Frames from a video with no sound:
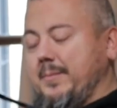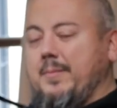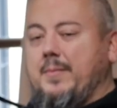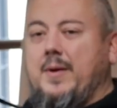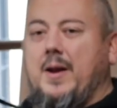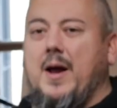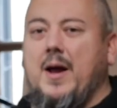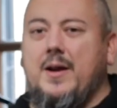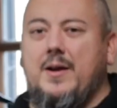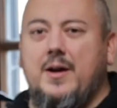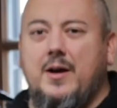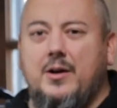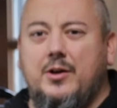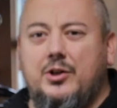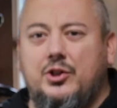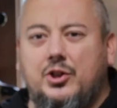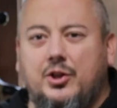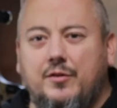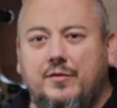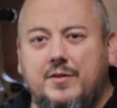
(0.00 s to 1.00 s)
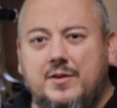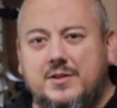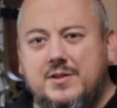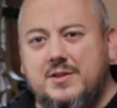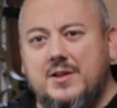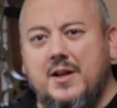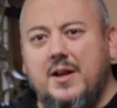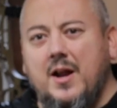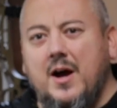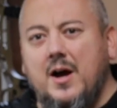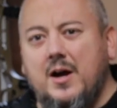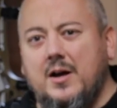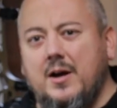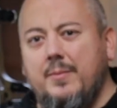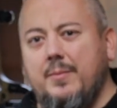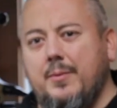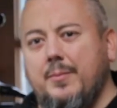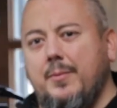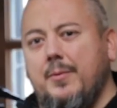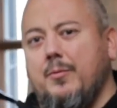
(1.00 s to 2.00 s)
Not entirely sure if this is the knock
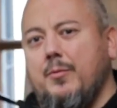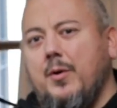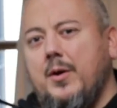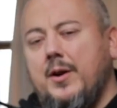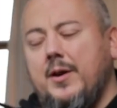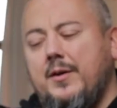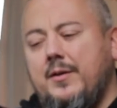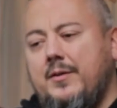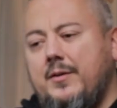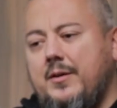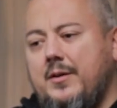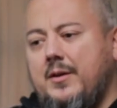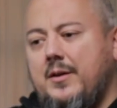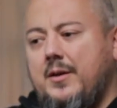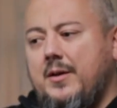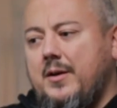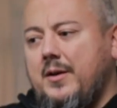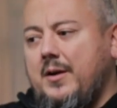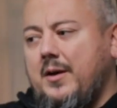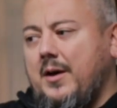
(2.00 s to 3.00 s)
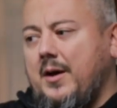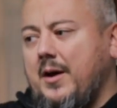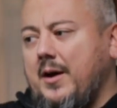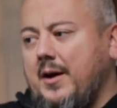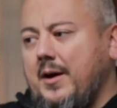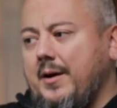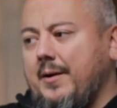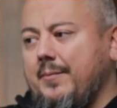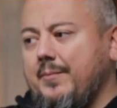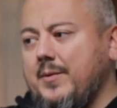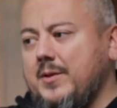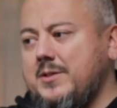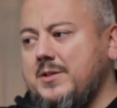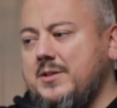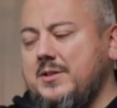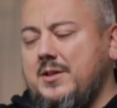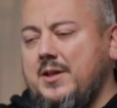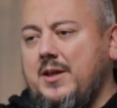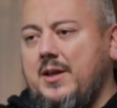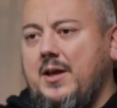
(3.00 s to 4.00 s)
I'm going to be running. This
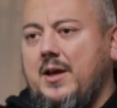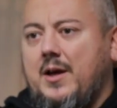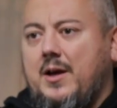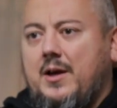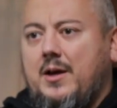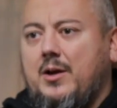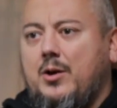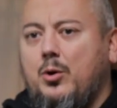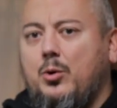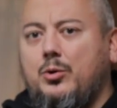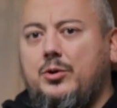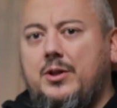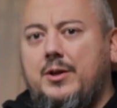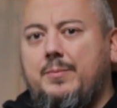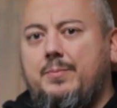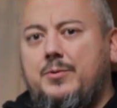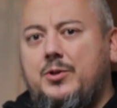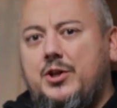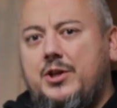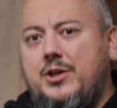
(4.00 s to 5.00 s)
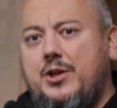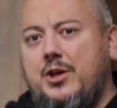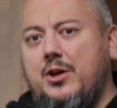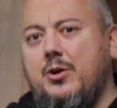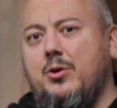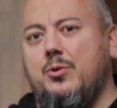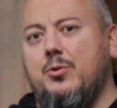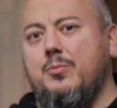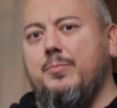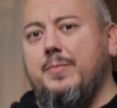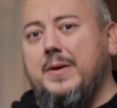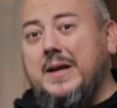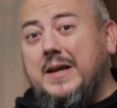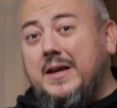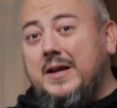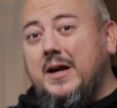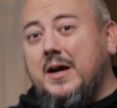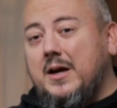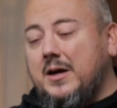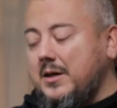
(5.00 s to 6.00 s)
is the Gold Tip GTO Mini
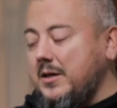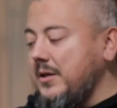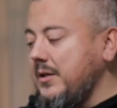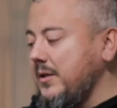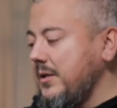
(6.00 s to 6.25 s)
Knock.